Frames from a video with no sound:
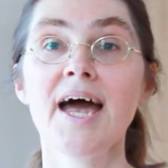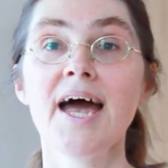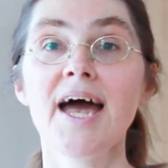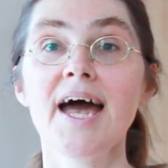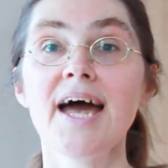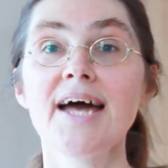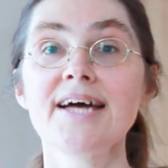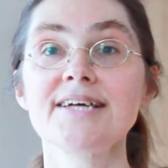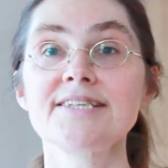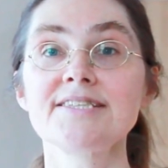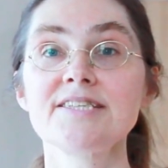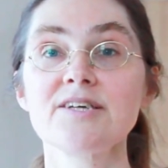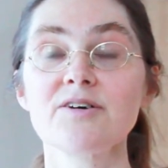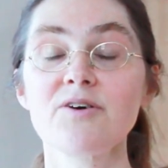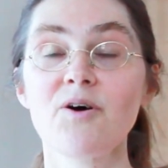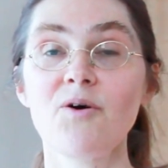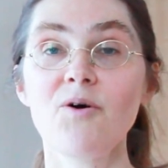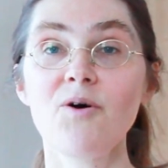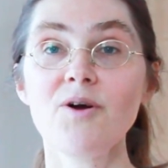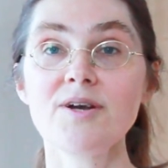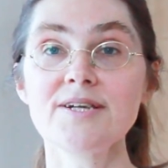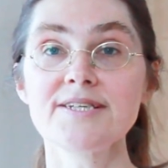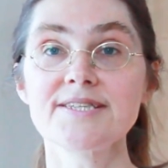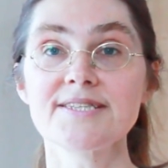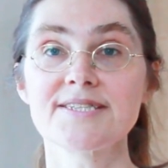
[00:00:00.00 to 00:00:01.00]
And
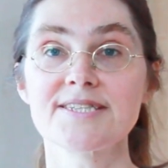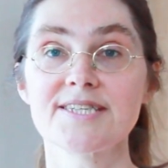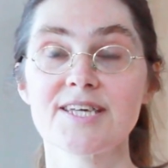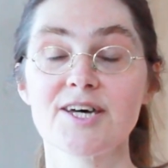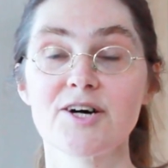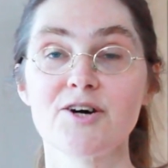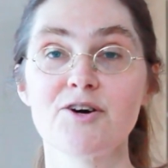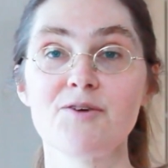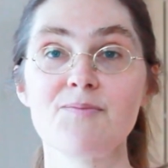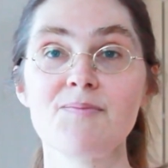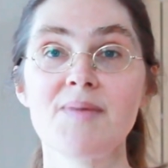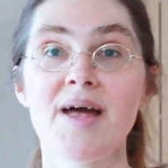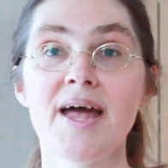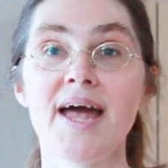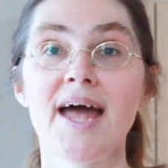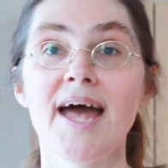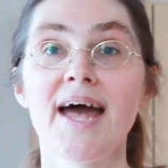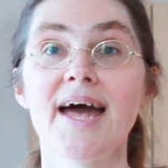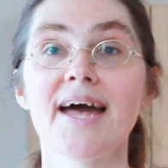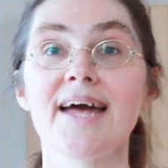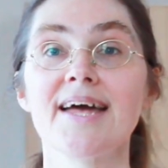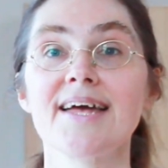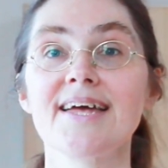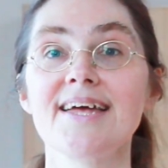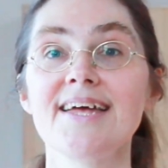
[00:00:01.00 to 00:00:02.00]
also
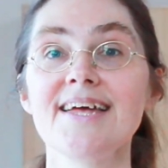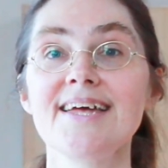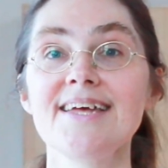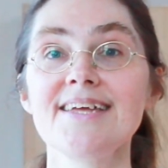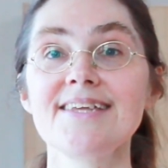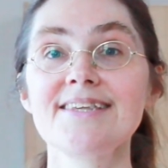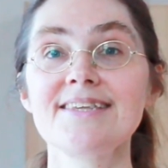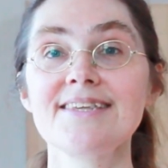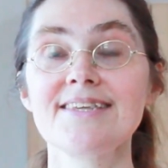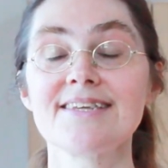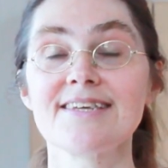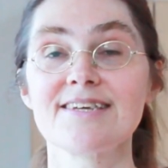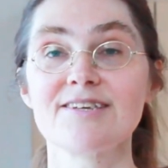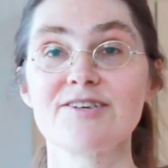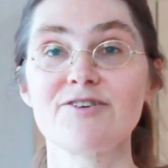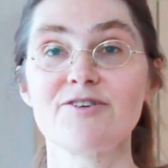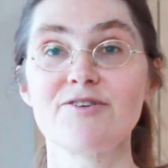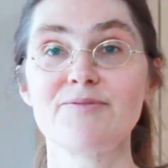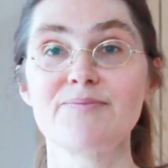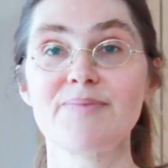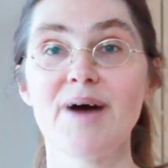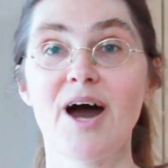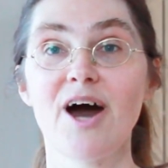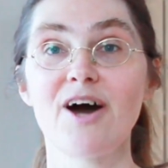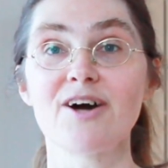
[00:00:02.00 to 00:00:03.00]
in
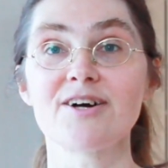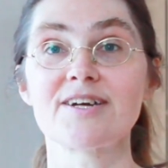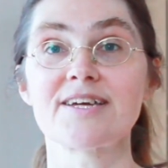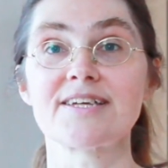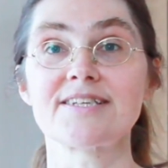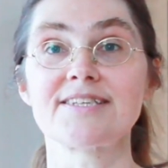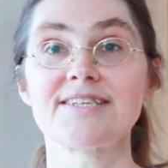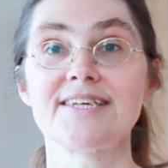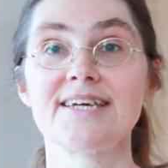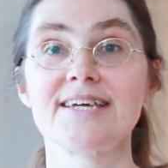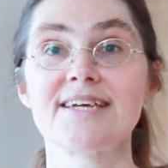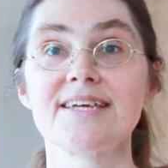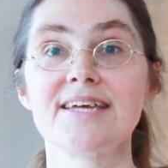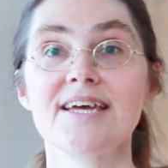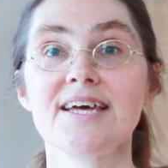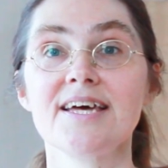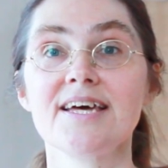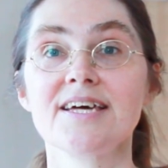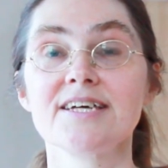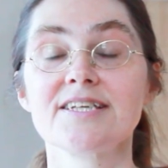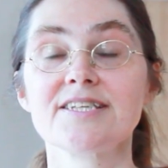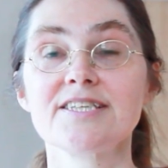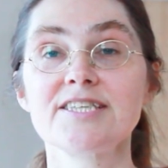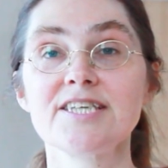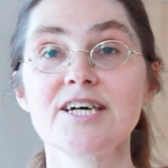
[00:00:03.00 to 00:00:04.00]
your marketing,
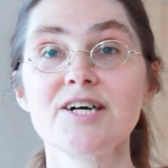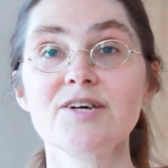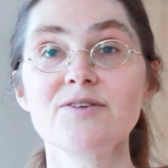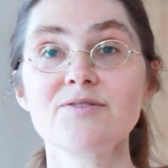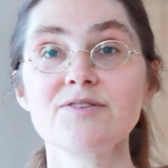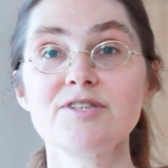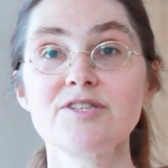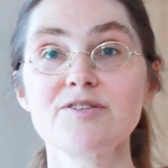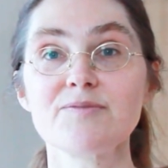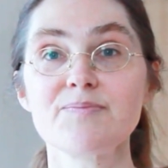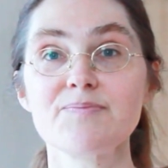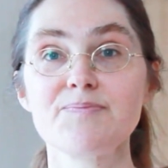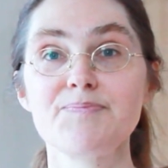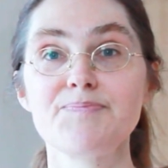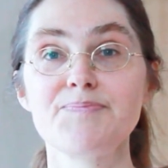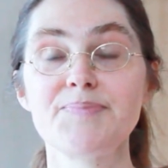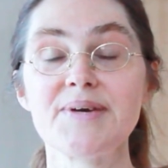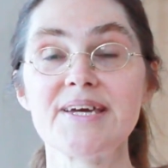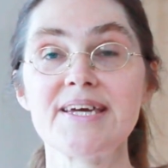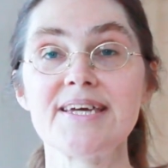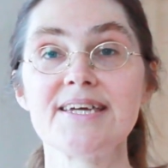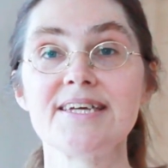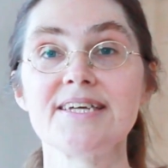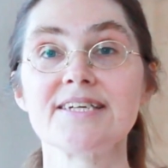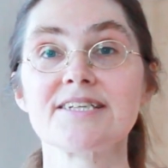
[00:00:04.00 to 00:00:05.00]
don't
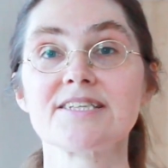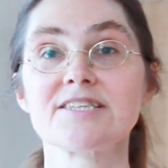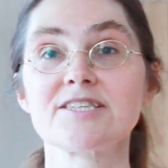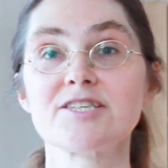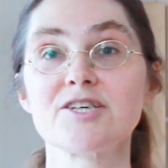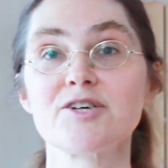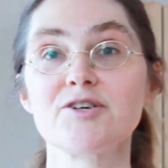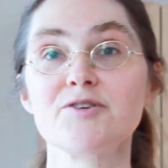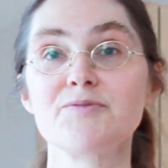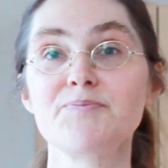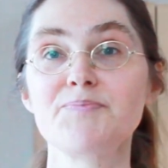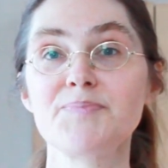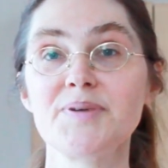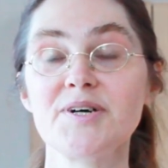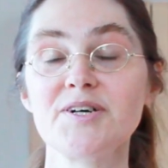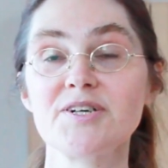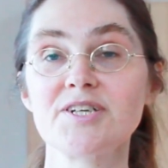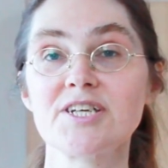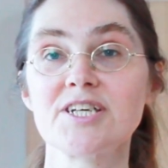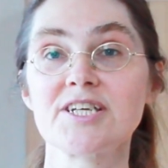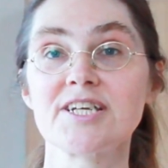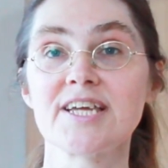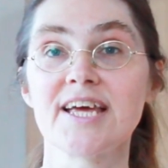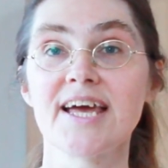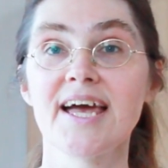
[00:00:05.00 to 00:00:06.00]
be too
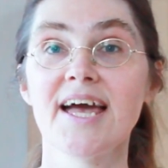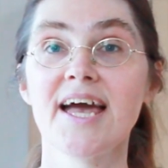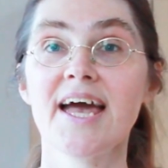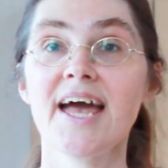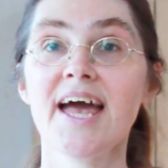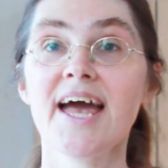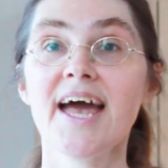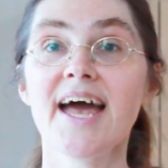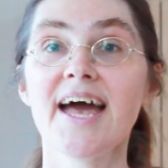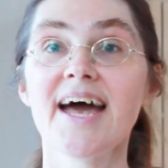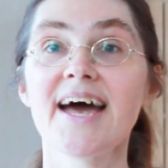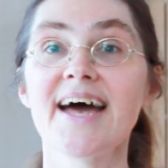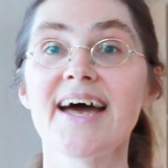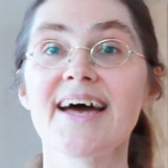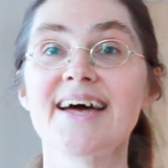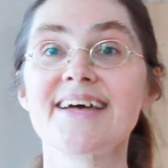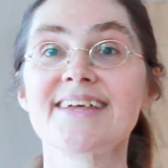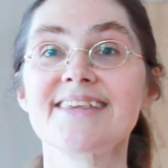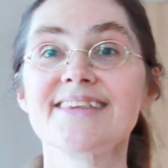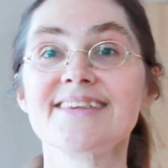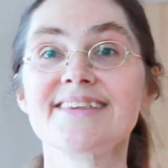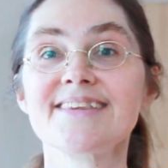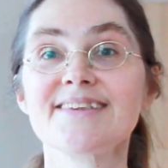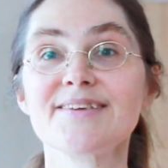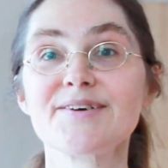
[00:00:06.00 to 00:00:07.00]
pushy.
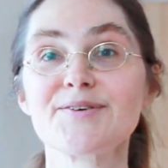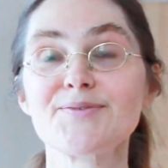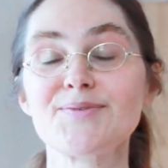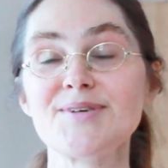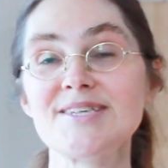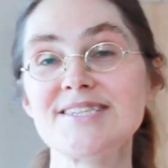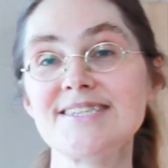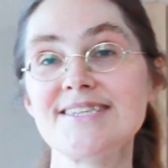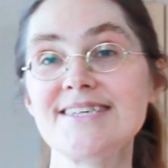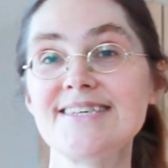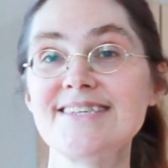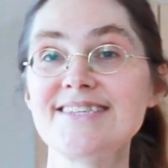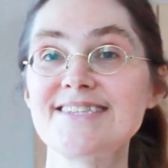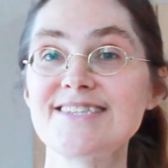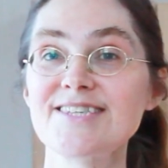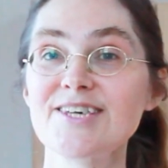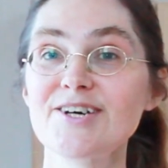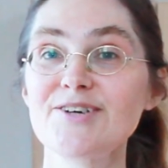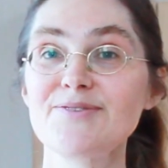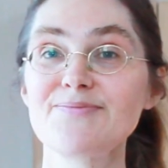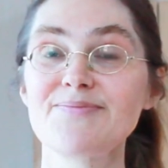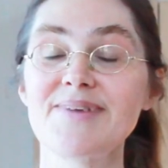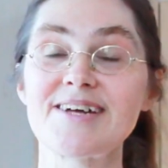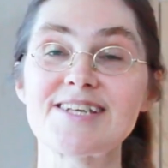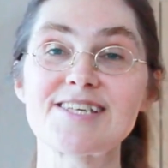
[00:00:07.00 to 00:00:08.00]
We see
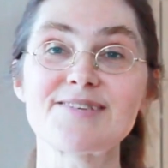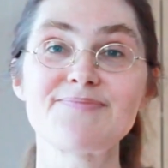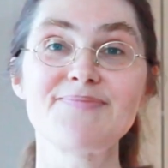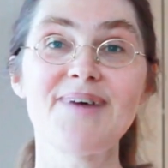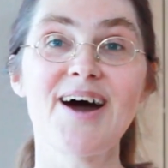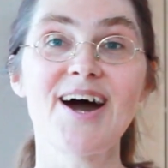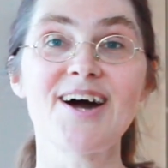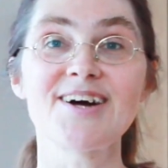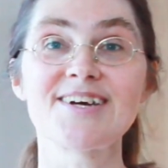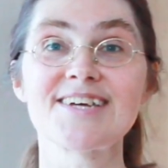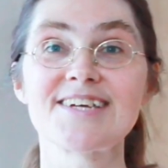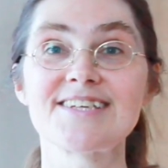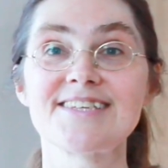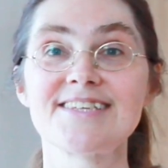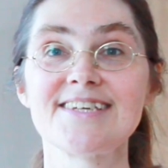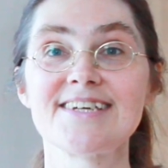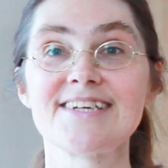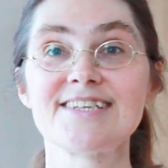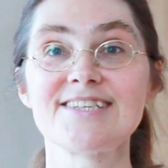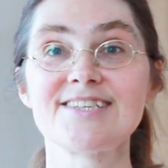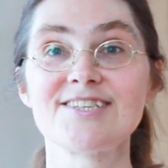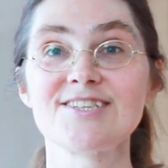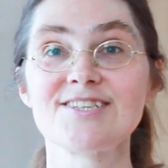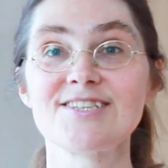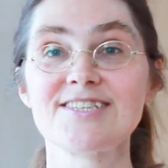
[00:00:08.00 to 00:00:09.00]
so much
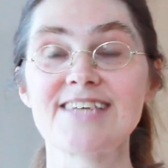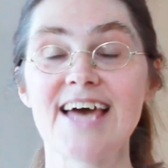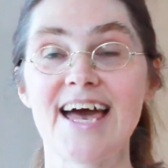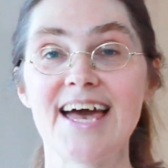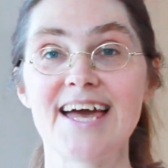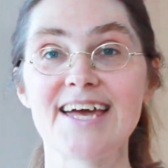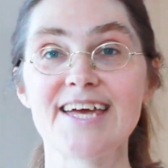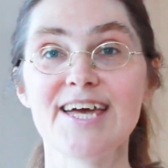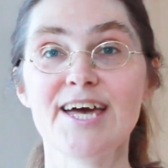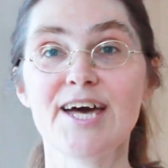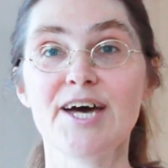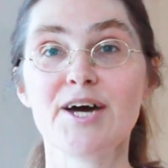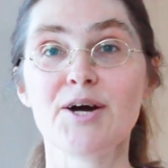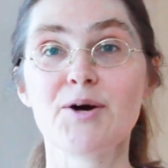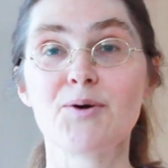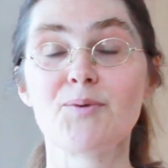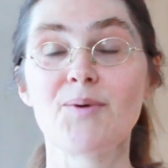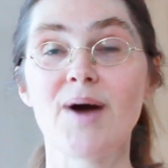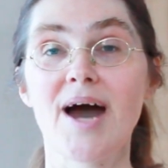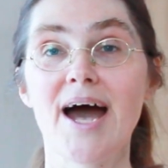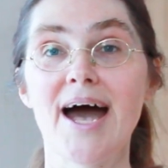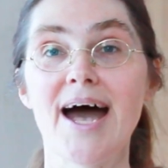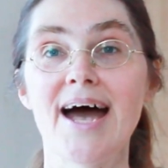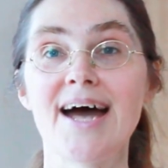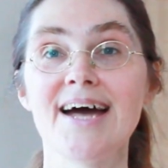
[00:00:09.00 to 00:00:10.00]
marketing today
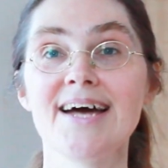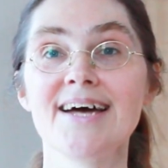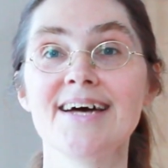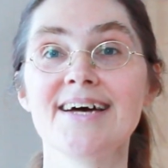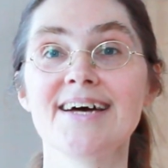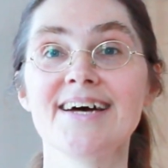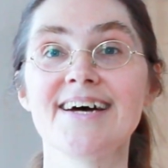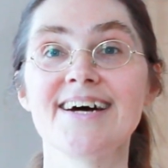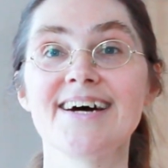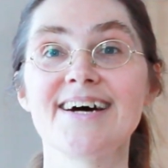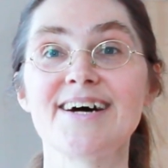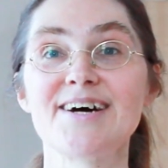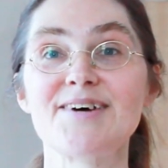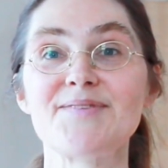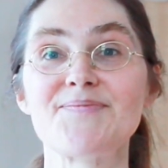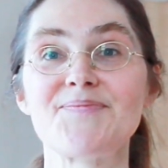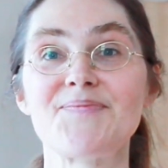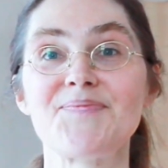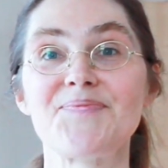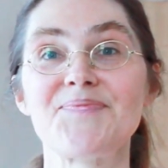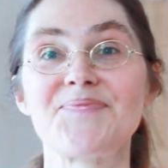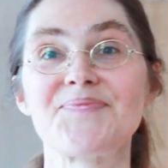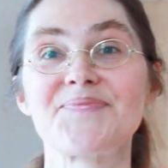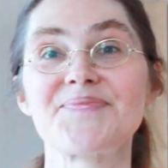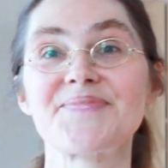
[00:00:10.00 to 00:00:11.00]
where
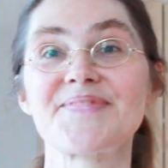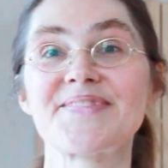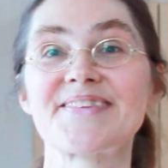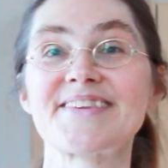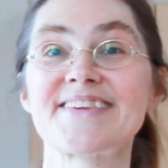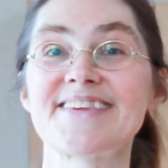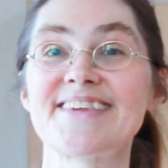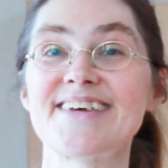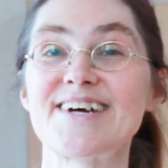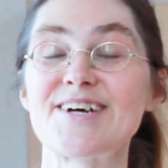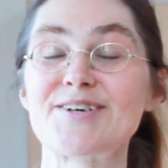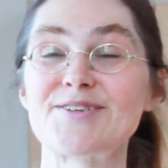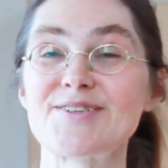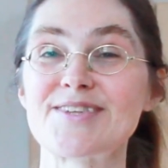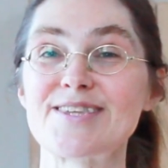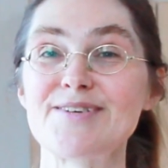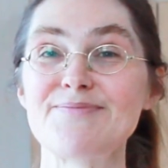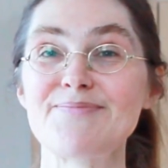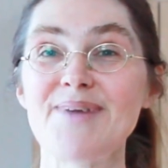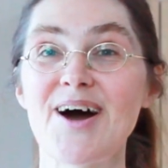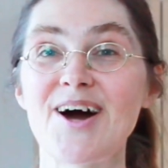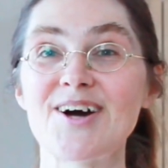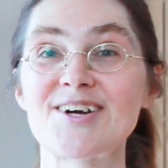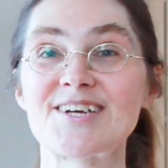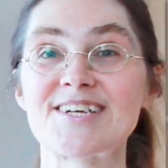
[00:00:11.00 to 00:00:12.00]
the
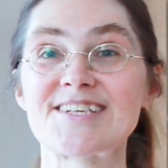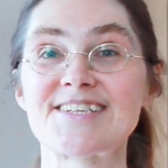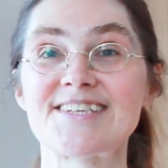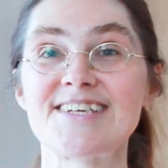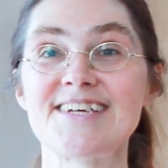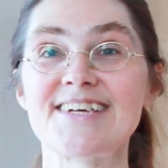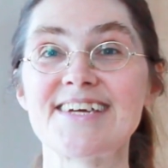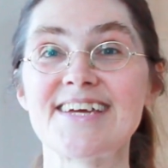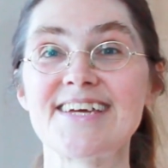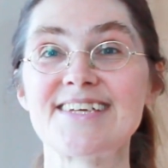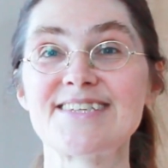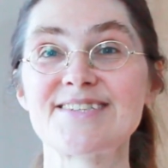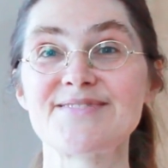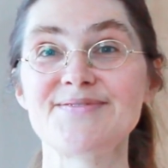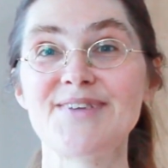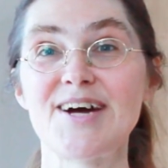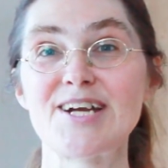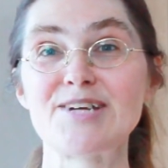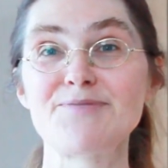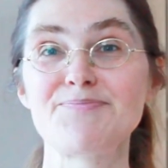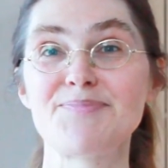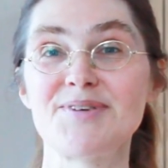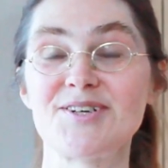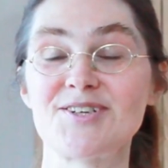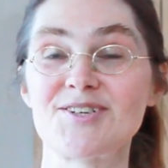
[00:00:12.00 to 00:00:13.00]
marketing is
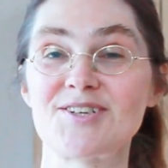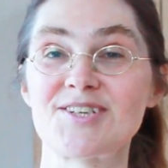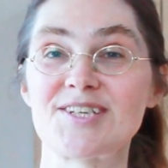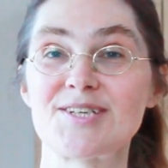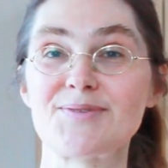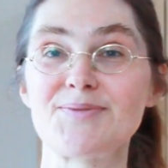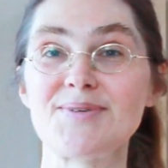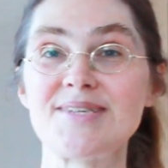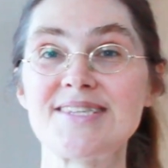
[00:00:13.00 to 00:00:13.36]
very pushy.